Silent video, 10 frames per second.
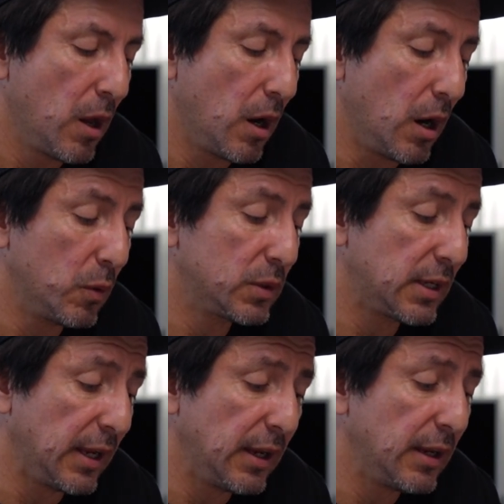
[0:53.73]
I was
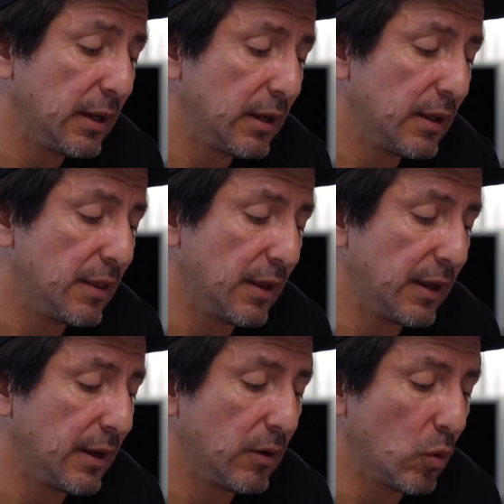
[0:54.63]
here and
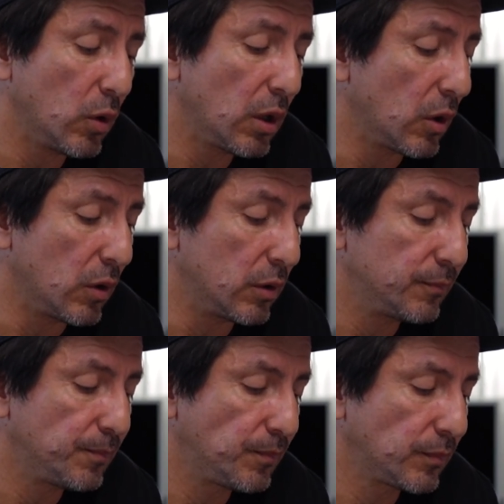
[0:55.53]
there all along.
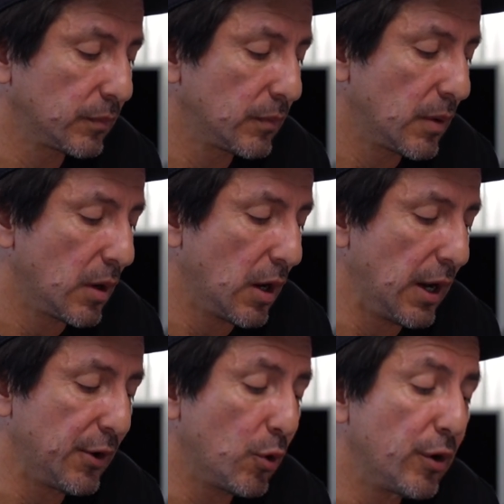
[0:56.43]
I
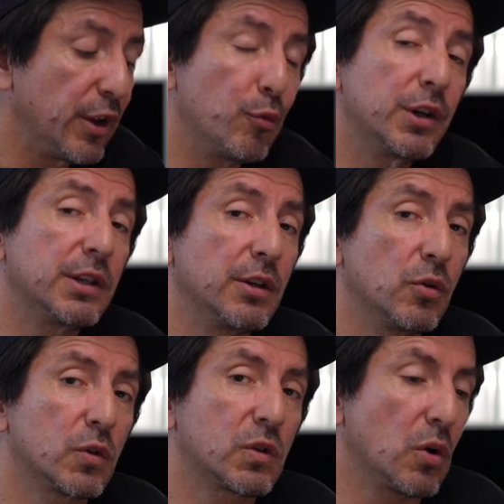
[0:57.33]
had already written
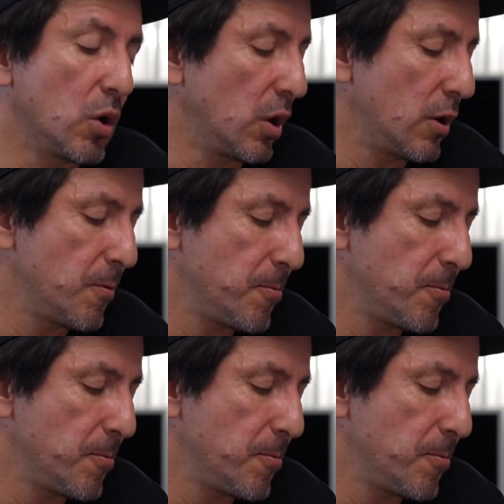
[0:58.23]
your song.